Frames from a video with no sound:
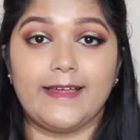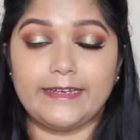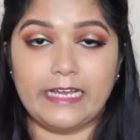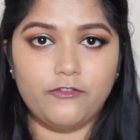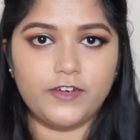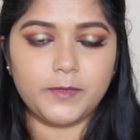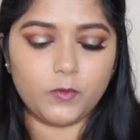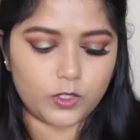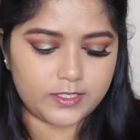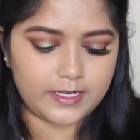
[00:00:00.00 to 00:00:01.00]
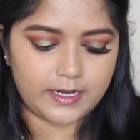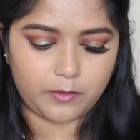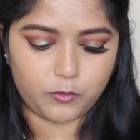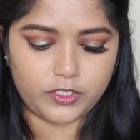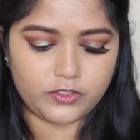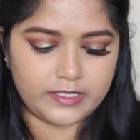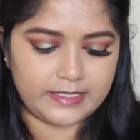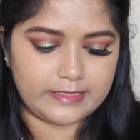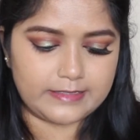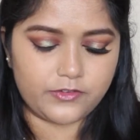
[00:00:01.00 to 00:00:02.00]
And now for my waterline, I'm going to
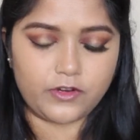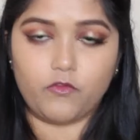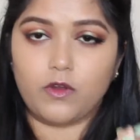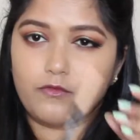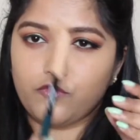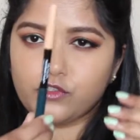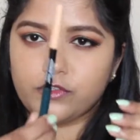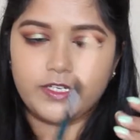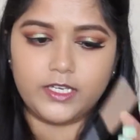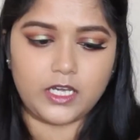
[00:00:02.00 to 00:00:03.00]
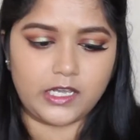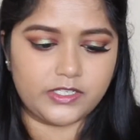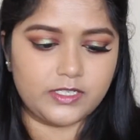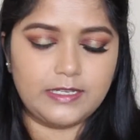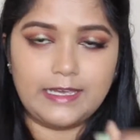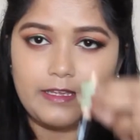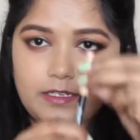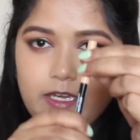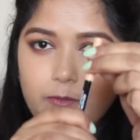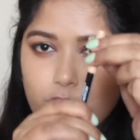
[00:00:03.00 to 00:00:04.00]
take this Revlon Photo Ready Kajal
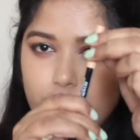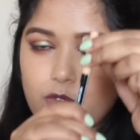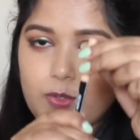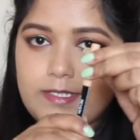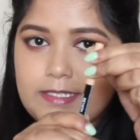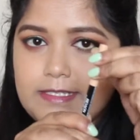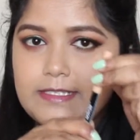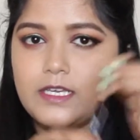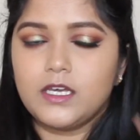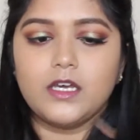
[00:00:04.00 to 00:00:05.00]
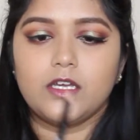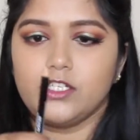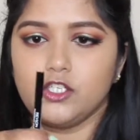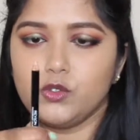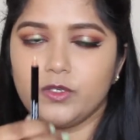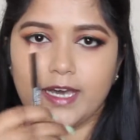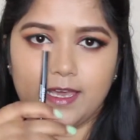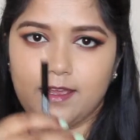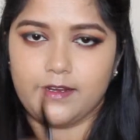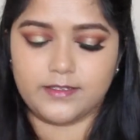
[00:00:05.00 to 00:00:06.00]
and I'm going to use this nude
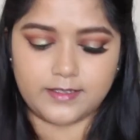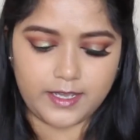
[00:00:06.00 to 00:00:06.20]
eyeliner